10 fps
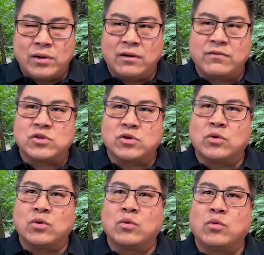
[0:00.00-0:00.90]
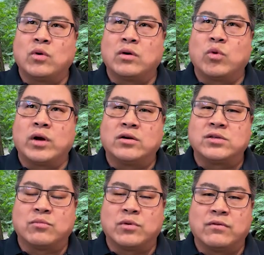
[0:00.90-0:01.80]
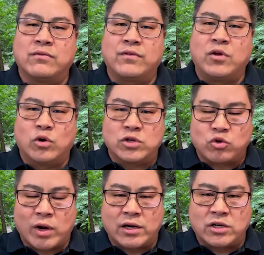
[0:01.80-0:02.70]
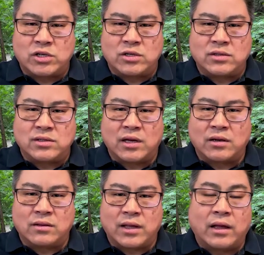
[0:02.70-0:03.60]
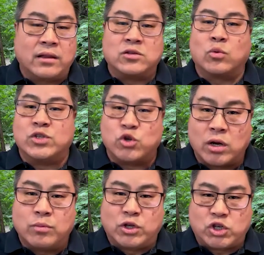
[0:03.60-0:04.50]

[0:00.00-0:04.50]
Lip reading: And if so, what are some of your strategies that at least the ones you're able to